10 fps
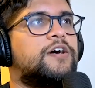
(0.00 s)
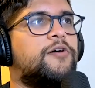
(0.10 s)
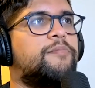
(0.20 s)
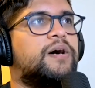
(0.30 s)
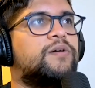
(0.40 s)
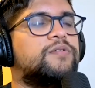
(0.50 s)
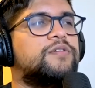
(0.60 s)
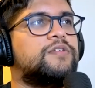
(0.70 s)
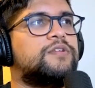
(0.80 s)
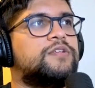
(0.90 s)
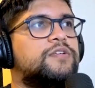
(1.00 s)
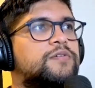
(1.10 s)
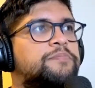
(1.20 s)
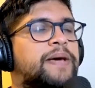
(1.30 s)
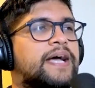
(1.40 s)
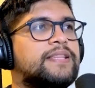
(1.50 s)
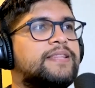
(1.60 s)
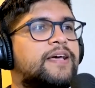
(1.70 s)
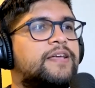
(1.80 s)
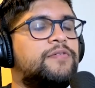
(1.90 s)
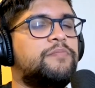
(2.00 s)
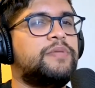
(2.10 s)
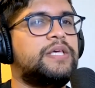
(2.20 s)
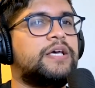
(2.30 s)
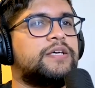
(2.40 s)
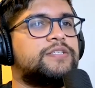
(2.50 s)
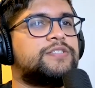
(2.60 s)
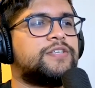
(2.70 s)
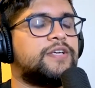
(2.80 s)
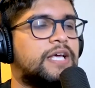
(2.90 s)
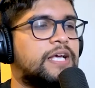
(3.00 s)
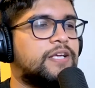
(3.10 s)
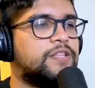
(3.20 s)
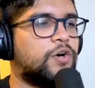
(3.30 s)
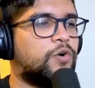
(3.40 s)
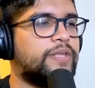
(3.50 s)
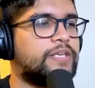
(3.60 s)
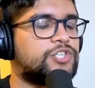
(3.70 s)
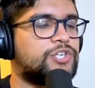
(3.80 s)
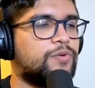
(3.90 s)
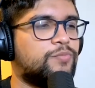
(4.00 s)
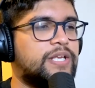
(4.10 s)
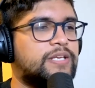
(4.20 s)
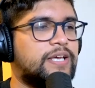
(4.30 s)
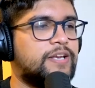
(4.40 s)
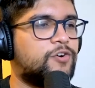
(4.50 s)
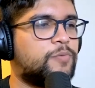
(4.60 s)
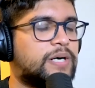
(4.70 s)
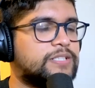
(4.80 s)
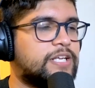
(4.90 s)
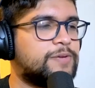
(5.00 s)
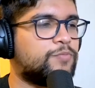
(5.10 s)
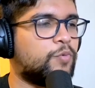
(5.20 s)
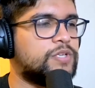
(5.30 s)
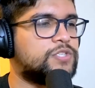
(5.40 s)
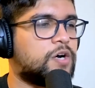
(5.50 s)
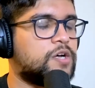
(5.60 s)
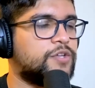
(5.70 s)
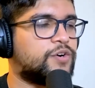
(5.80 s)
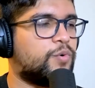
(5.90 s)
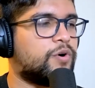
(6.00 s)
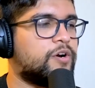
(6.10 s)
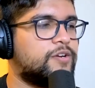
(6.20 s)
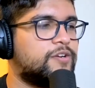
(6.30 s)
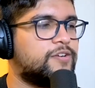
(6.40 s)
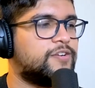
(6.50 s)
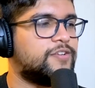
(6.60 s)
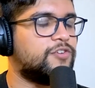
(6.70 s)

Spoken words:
about back then because the only shit we did know about them was on the court. You know